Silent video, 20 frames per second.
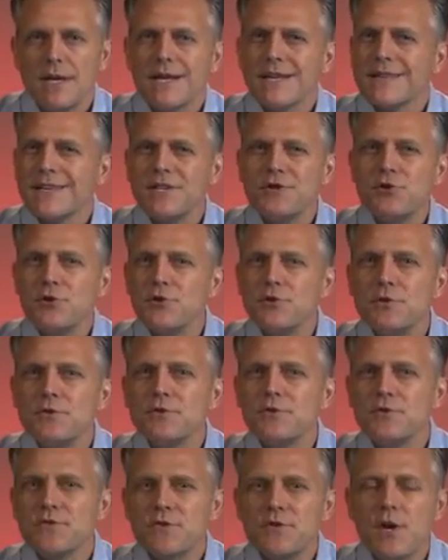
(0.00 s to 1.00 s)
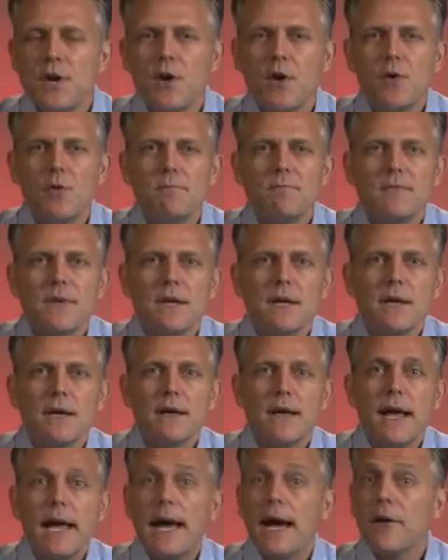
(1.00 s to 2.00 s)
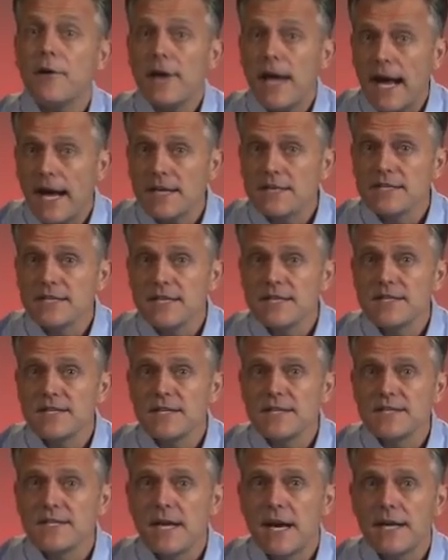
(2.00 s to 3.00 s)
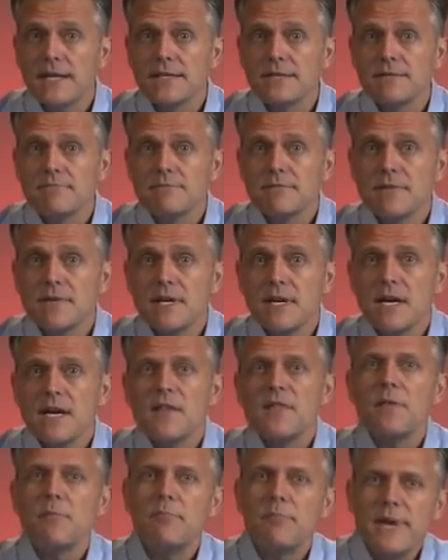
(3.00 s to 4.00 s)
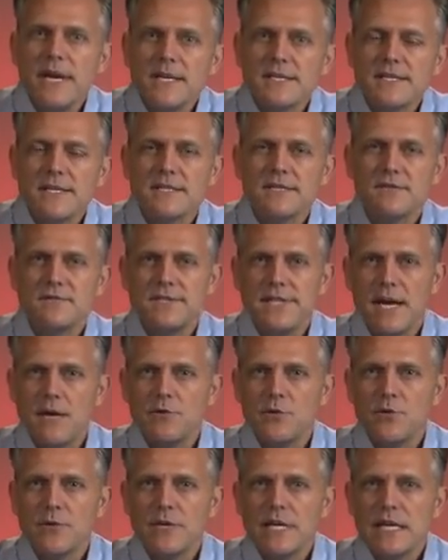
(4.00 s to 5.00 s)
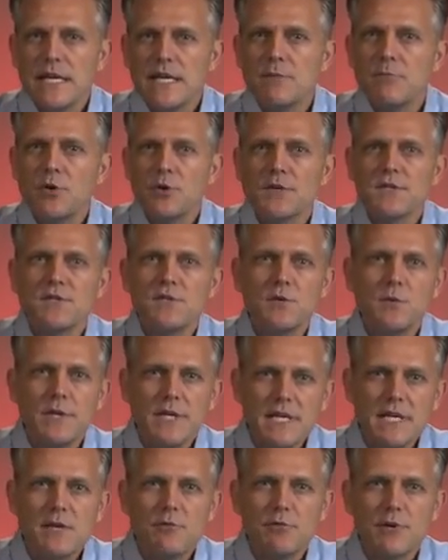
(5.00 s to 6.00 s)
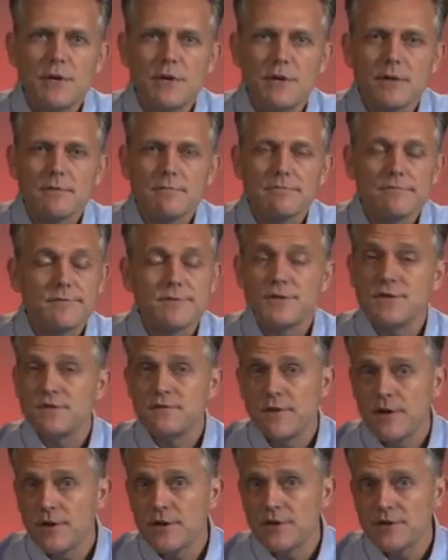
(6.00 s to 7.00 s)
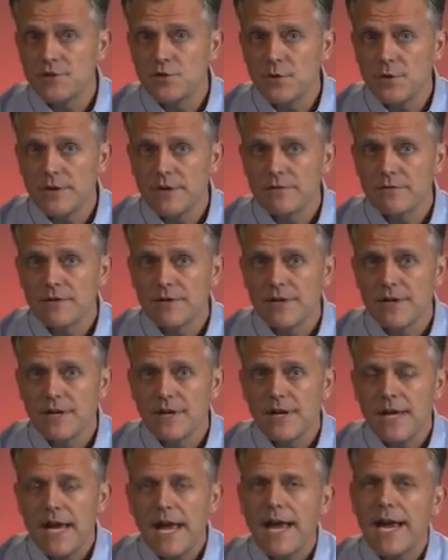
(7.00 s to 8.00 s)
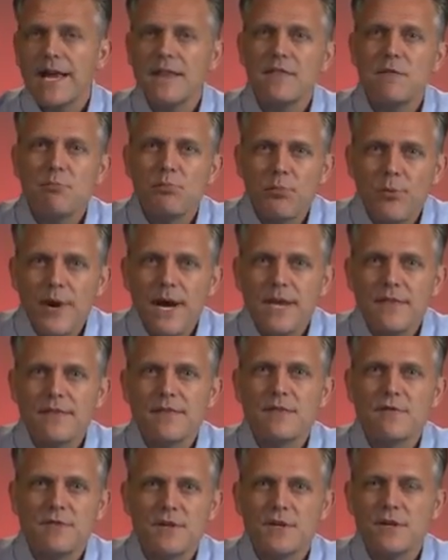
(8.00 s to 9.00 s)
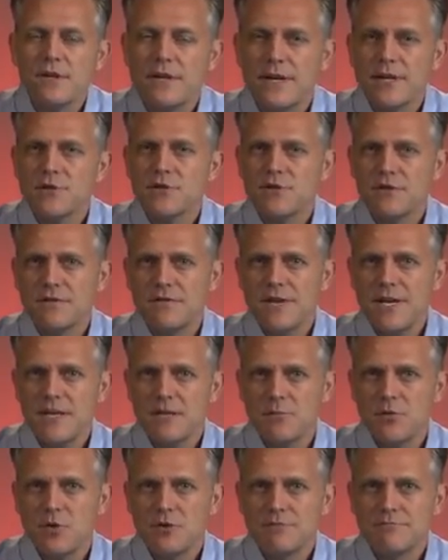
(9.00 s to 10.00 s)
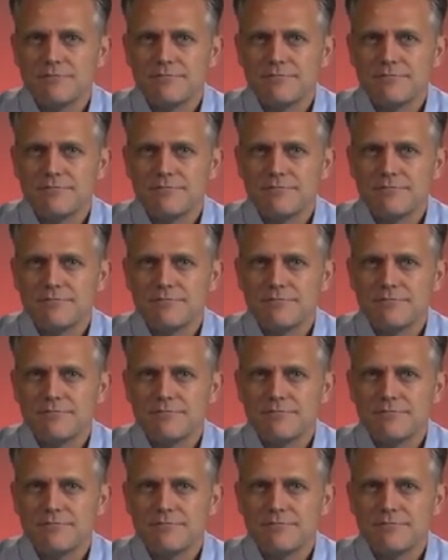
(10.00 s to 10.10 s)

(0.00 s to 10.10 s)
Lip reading: Let your users know how to access the site, the basics of downloading ebooks to an e-reader, which is very intuitive, and the breadth of the collection available.